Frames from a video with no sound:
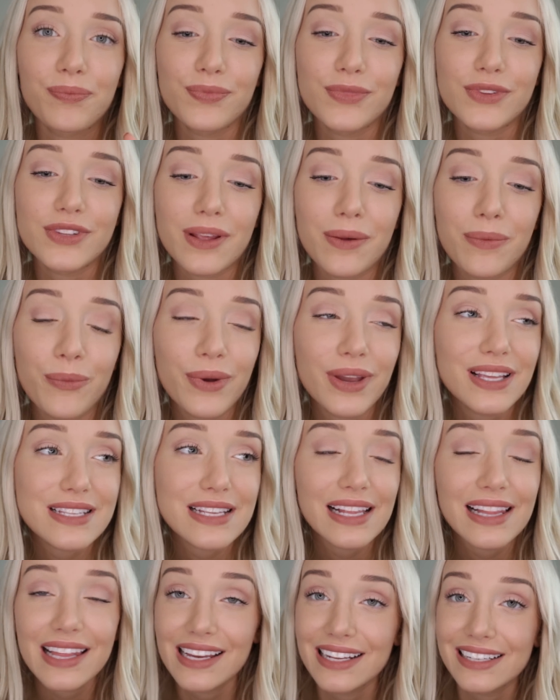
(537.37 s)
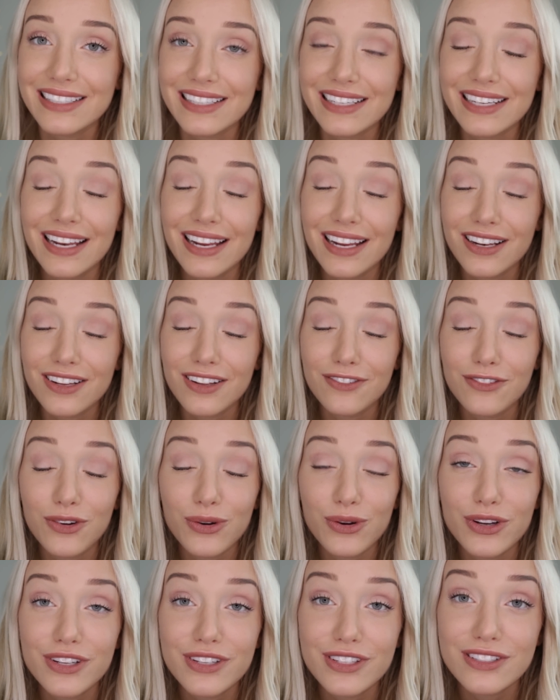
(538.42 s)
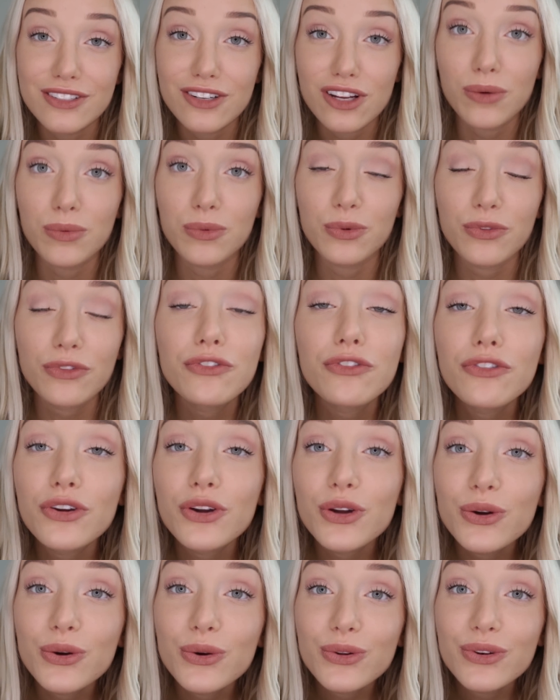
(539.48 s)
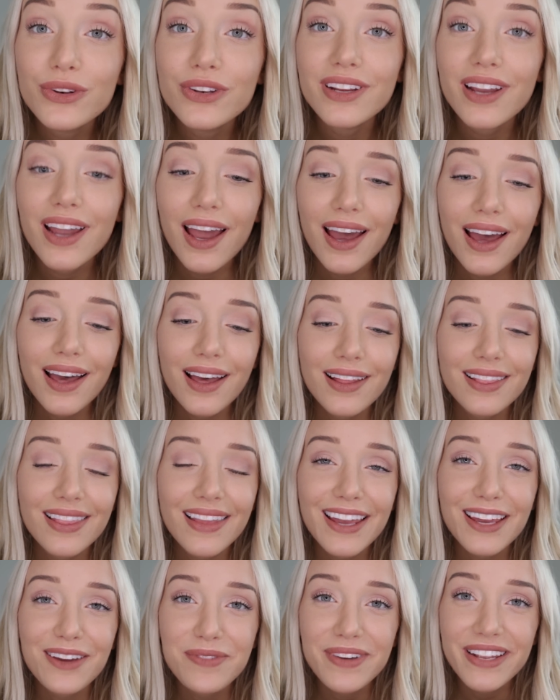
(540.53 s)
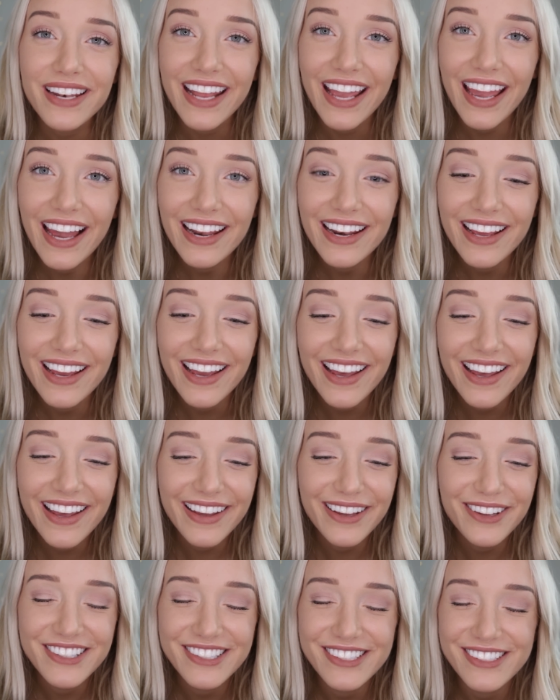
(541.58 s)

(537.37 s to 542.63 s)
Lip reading: Some ways I like to eat it, of course, topped with fruit, like banana,